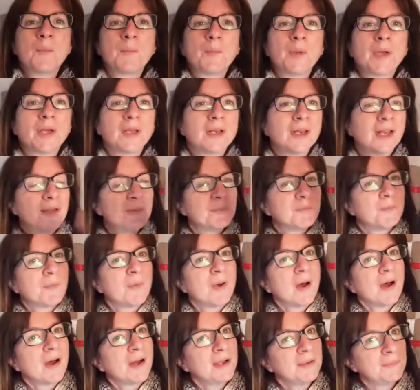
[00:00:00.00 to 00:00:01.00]
but it
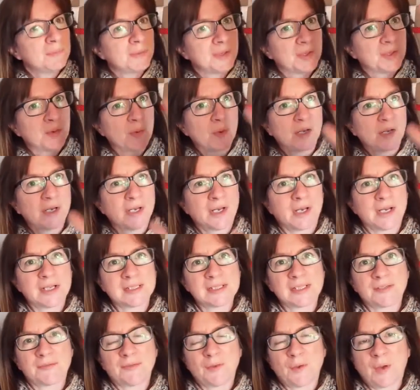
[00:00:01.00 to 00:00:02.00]
might be quite
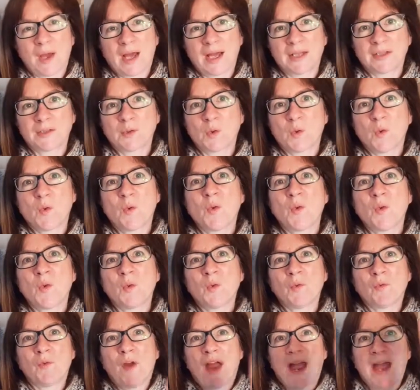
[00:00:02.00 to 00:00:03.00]
nice if you had
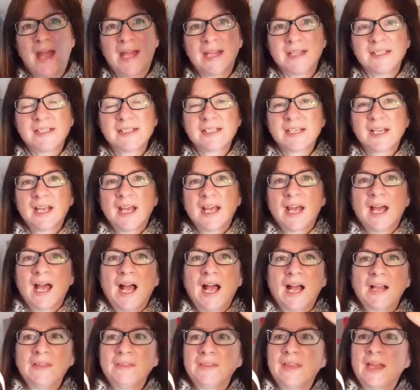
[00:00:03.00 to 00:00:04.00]
all red
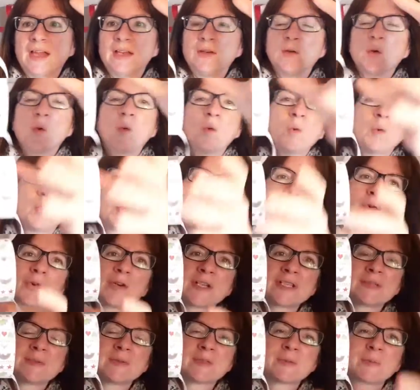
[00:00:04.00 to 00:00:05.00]
and then all the
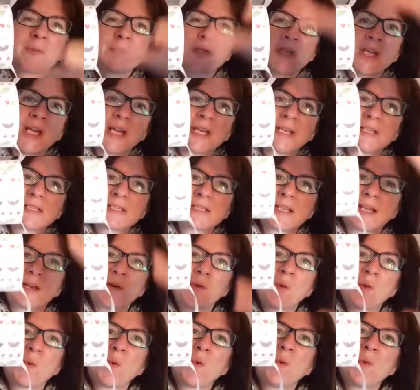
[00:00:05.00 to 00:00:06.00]
Christmas puddings,
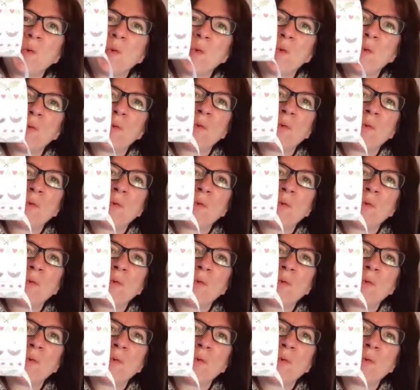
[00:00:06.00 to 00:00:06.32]
then all